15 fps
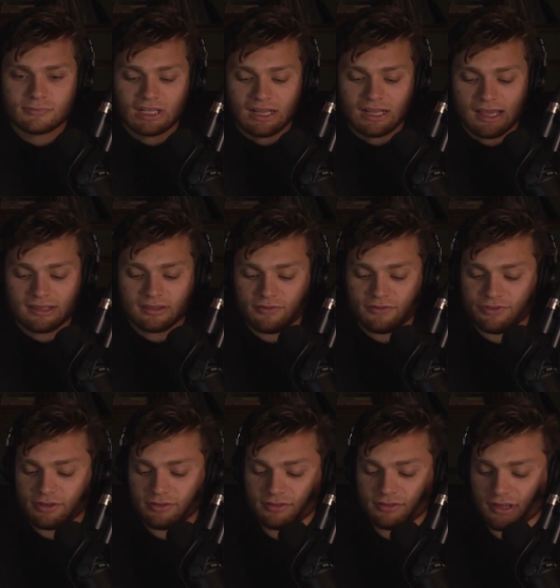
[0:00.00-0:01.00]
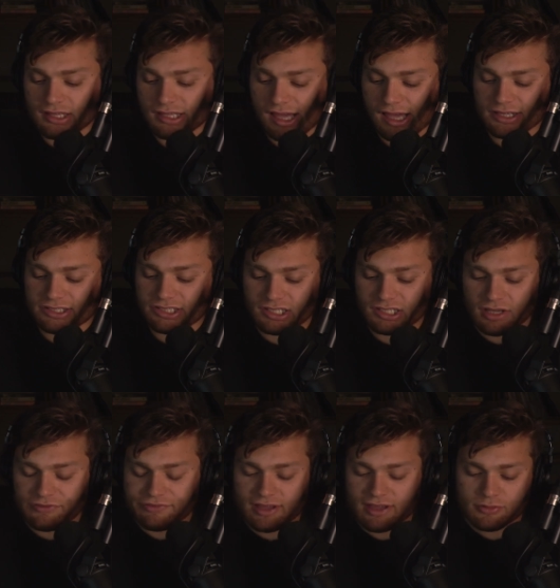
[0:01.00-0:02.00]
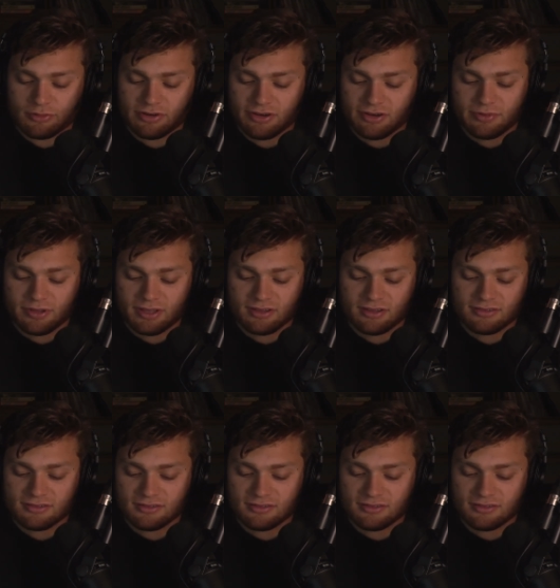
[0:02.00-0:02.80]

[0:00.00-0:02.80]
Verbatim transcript: I love those. I actually love that order because,